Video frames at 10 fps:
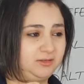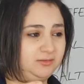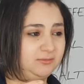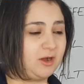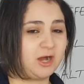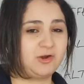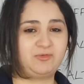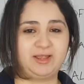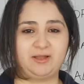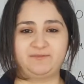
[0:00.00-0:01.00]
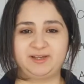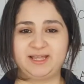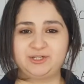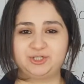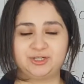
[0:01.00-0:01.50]
heart rate,
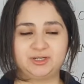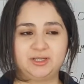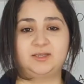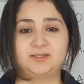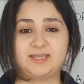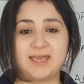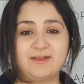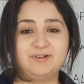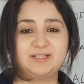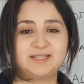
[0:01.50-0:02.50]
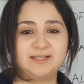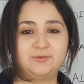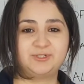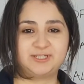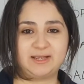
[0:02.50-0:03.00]
ovulation. See, every
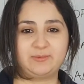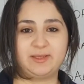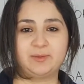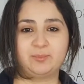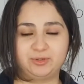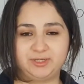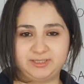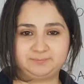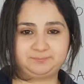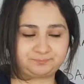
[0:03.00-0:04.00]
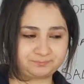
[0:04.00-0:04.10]
single cell in the body